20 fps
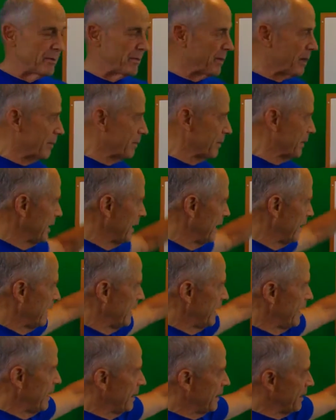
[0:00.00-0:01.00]
Remember,
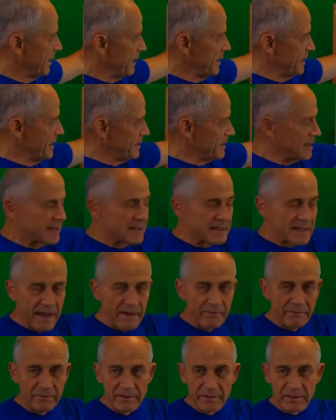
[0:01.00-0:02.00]
these
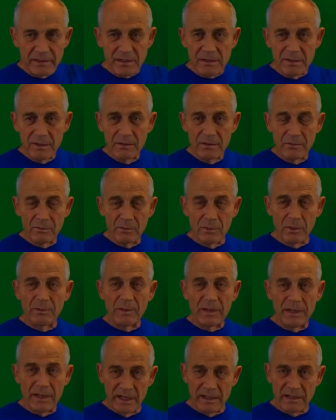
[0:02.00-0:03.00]
7ths were
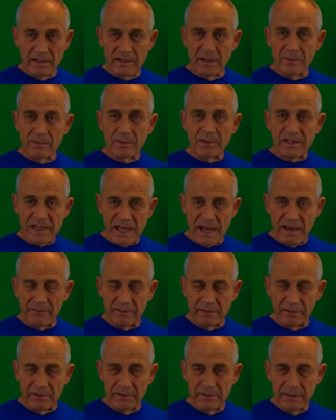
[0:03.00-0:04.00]
because there were
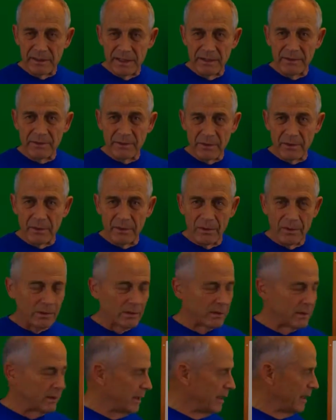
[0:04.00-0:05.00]
7 in the
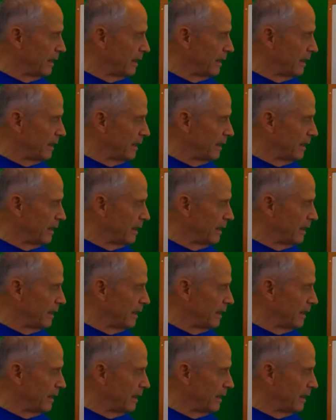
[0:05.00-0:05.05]
whole.